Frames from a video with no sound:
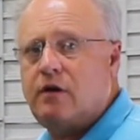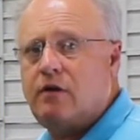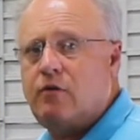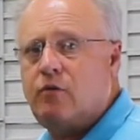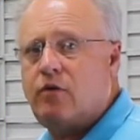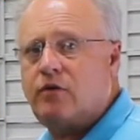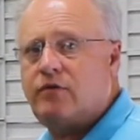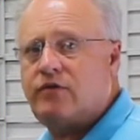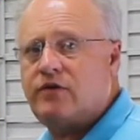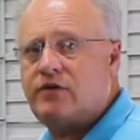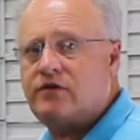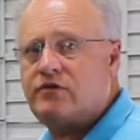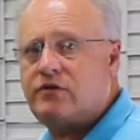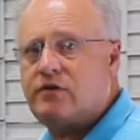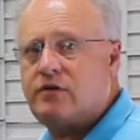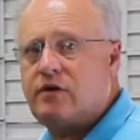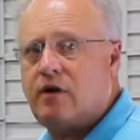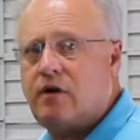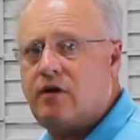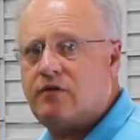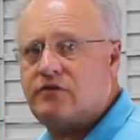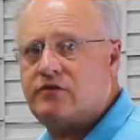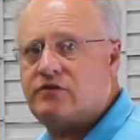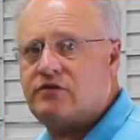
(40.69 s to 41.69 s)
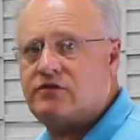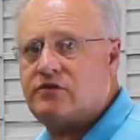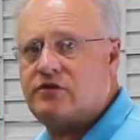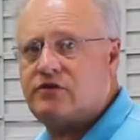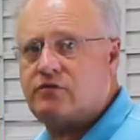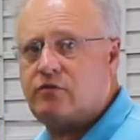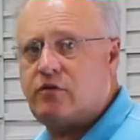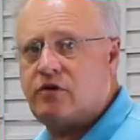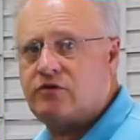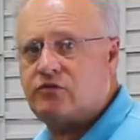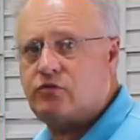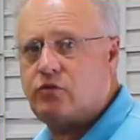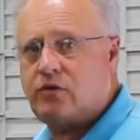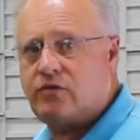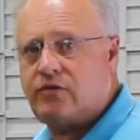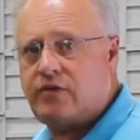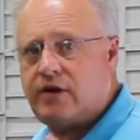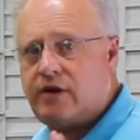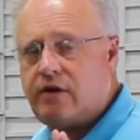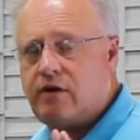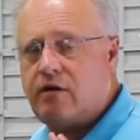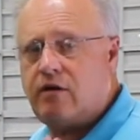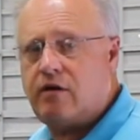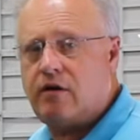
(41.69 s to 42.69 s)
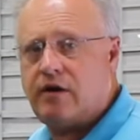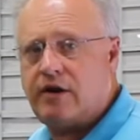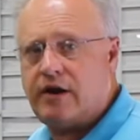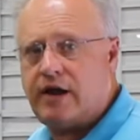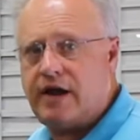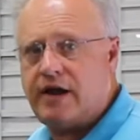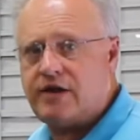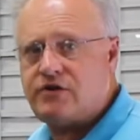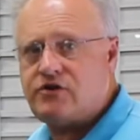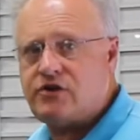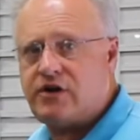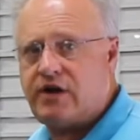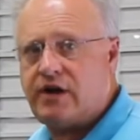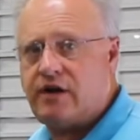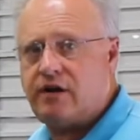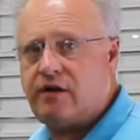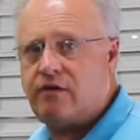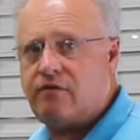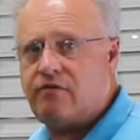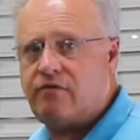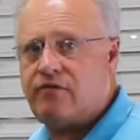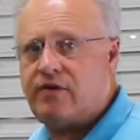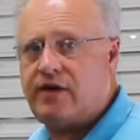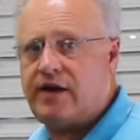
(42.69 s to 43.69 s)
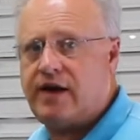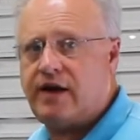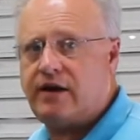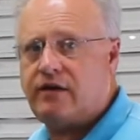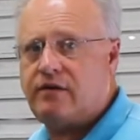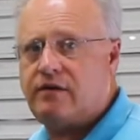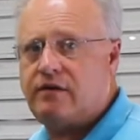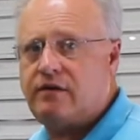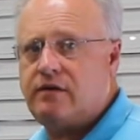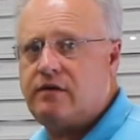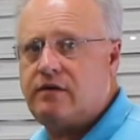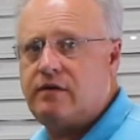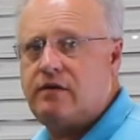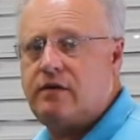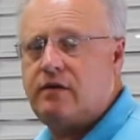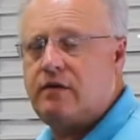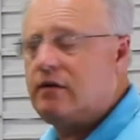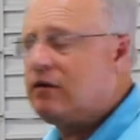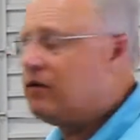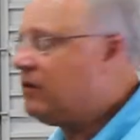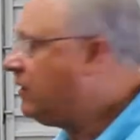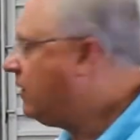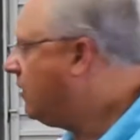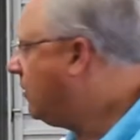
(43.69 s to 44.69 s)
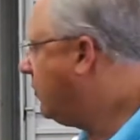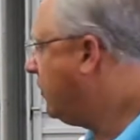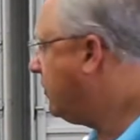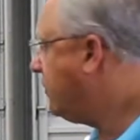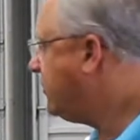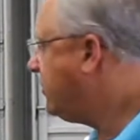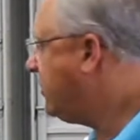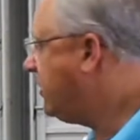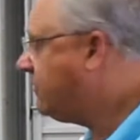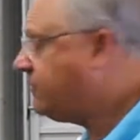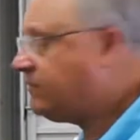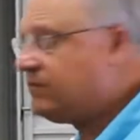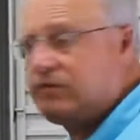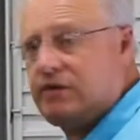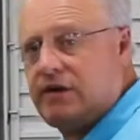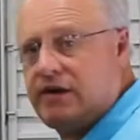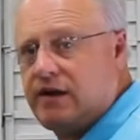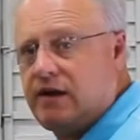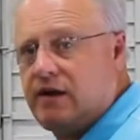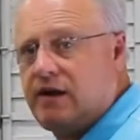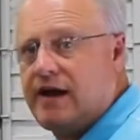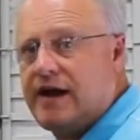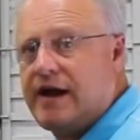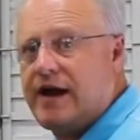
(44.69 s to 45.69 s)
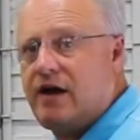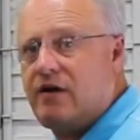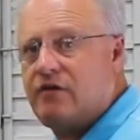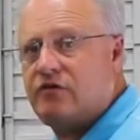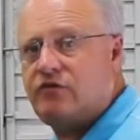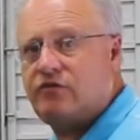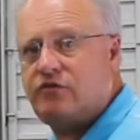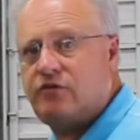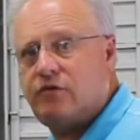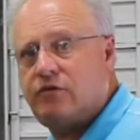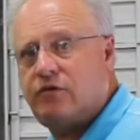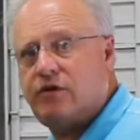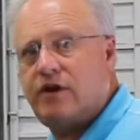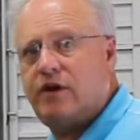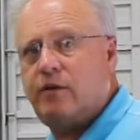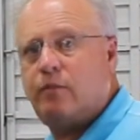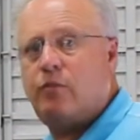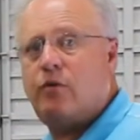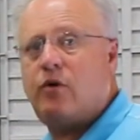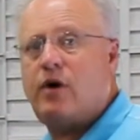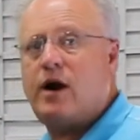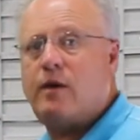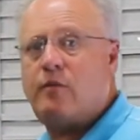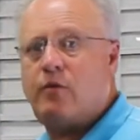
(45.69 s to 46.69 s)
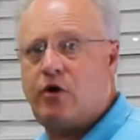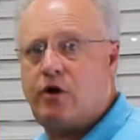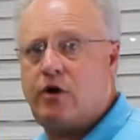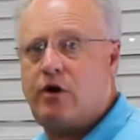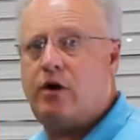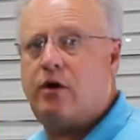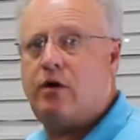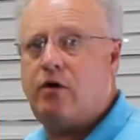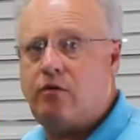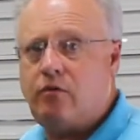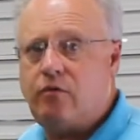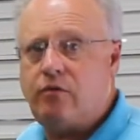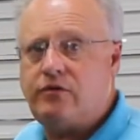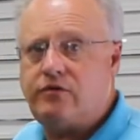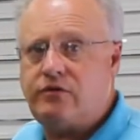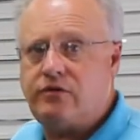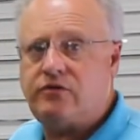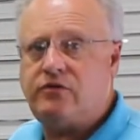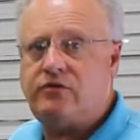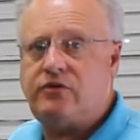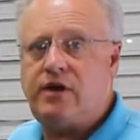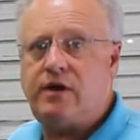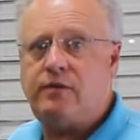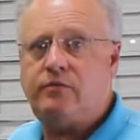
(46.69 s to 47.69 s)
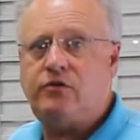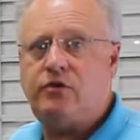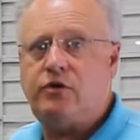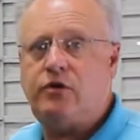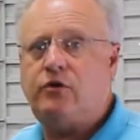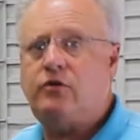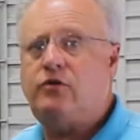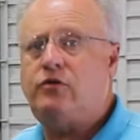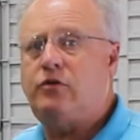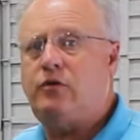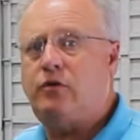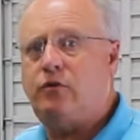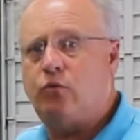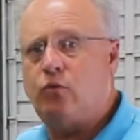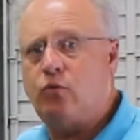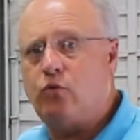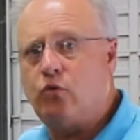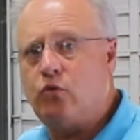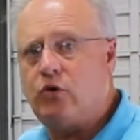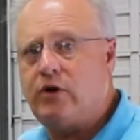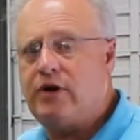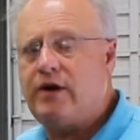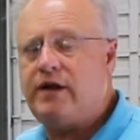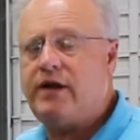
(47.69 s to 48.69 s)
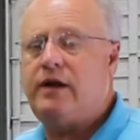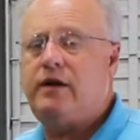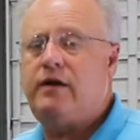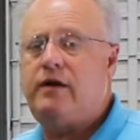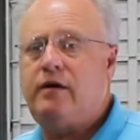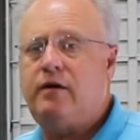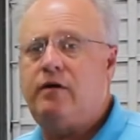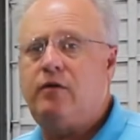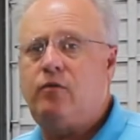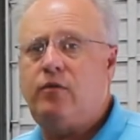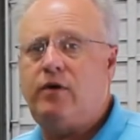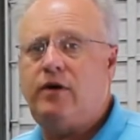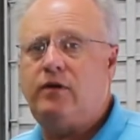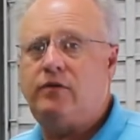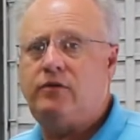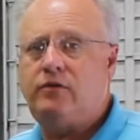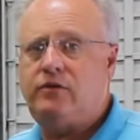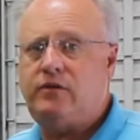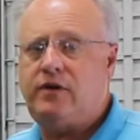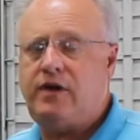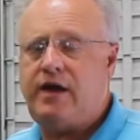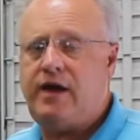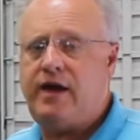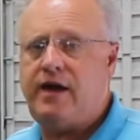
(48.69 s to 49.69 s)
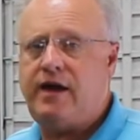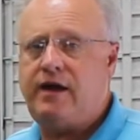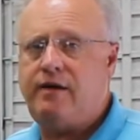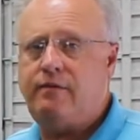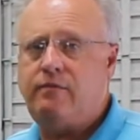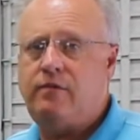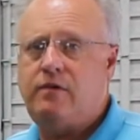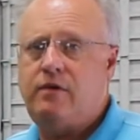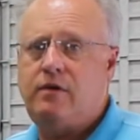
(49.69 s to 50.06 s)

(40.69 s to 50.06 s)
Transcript: What this causes is what they call an etching effect, which simply allows for the primer coat, which is step 2, to really adhere well to the cab.